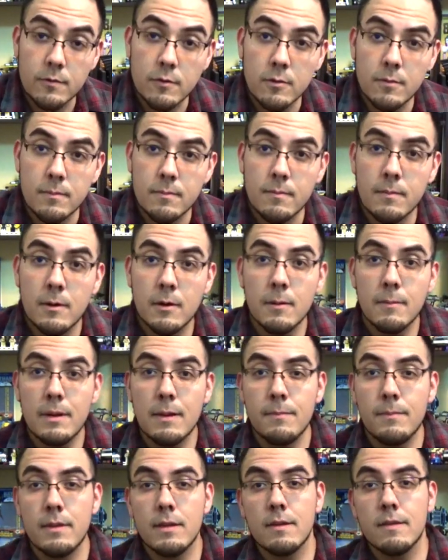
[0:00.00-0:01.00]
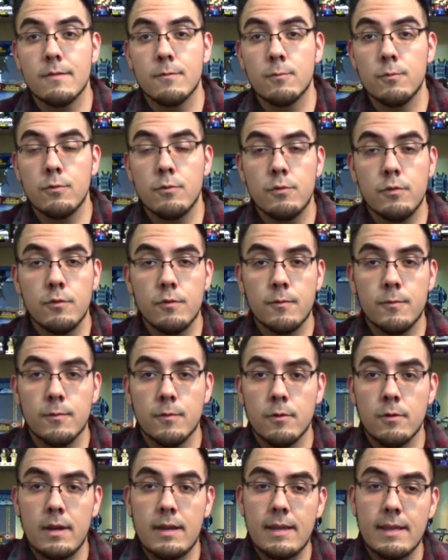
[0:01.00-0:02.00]
So one of my biggest rules
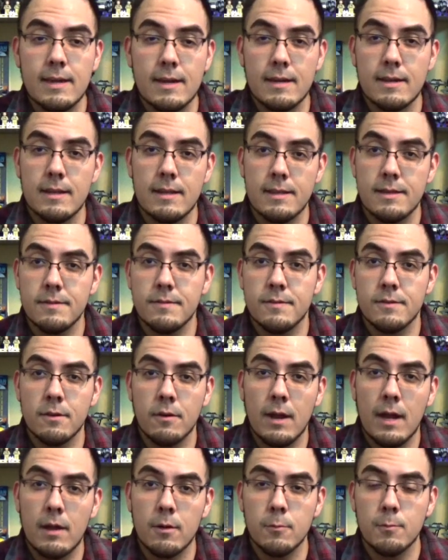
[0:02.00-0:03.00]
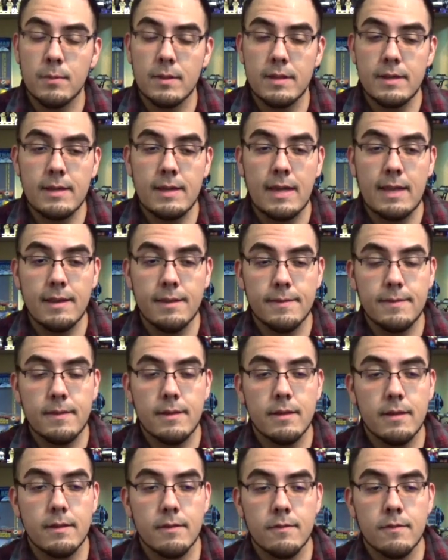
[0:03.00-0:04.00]
for any kind of lesson or how to play
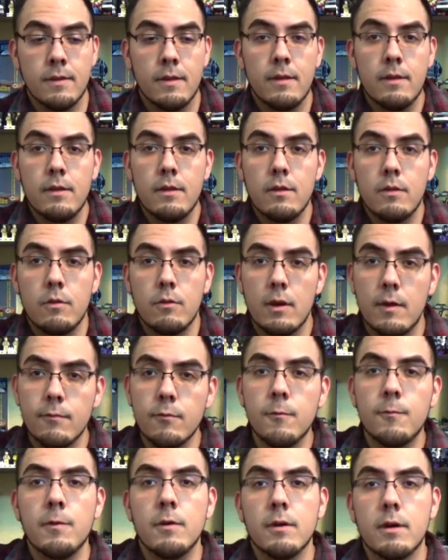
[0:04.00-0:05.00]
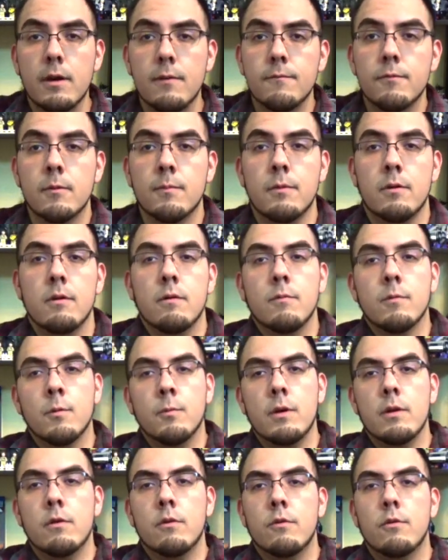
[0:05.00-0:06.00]
anything is you have to feel comfortable with
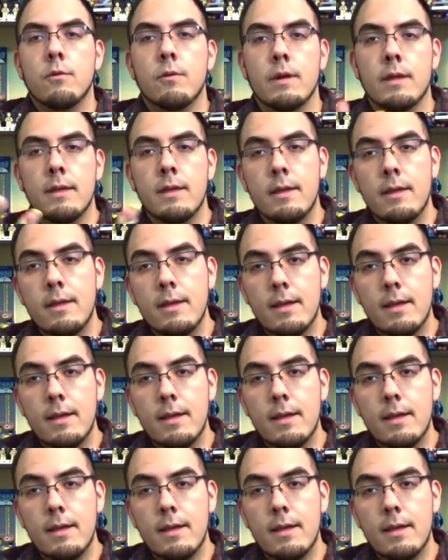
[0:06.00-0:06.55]
what you're doing.